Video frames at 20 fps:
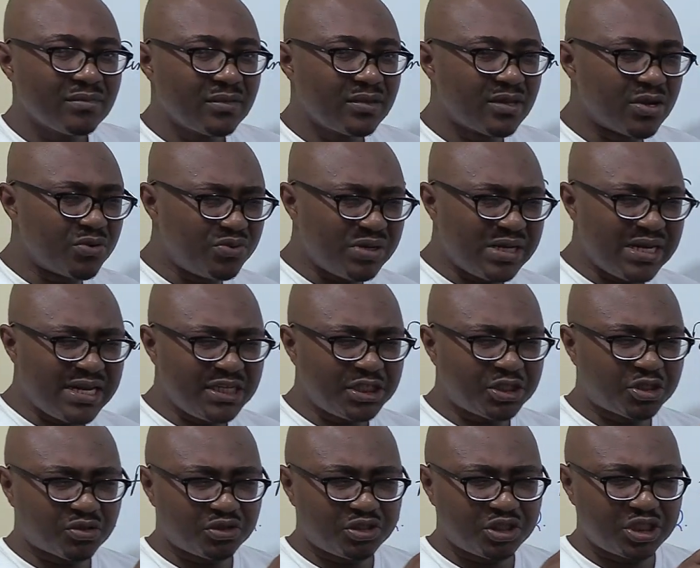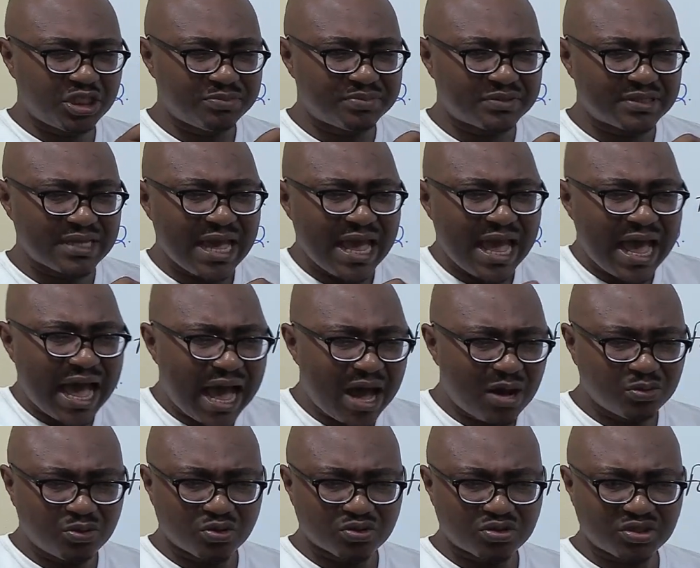the relationships.
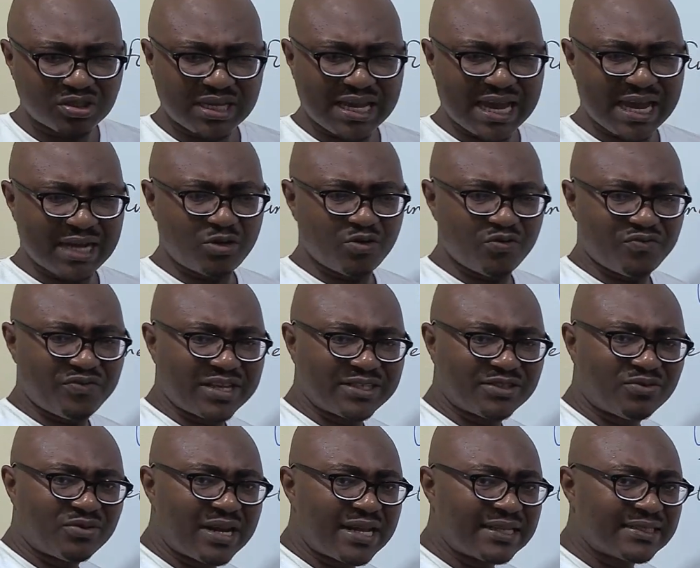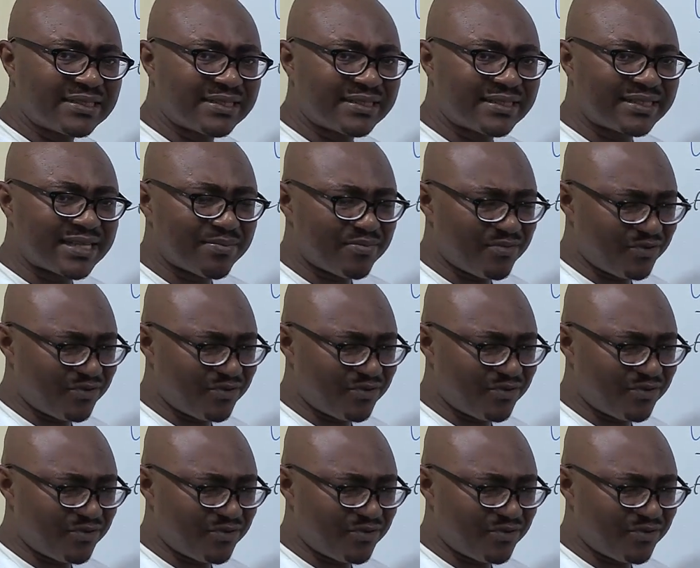How does cardiovascular system